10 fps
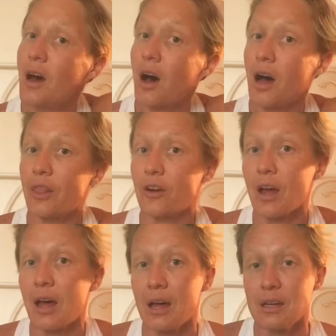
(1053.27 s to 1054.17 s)
on their
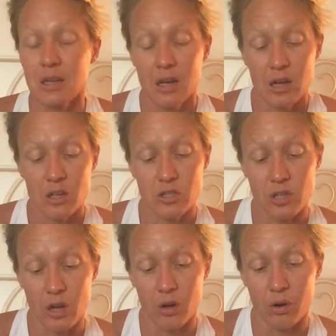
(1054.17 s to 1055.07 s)
head.
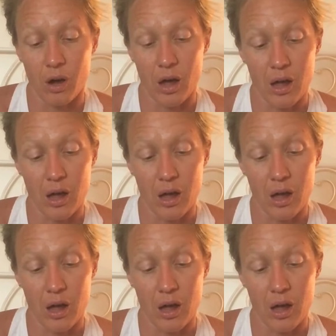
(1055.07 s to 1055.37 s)
So